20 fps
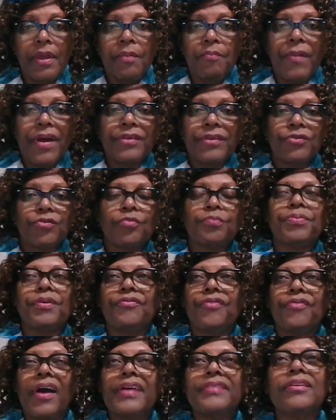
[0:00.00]
my
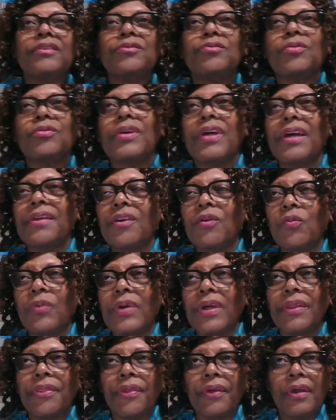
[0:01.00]
supervisor together
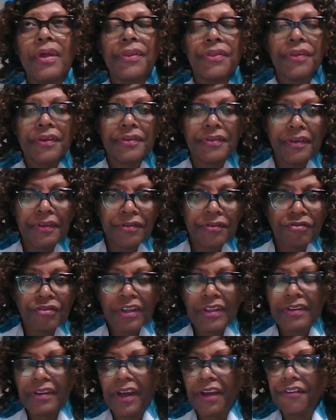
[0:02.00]
with the
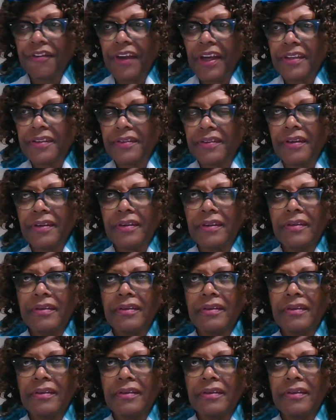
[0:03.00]
district director,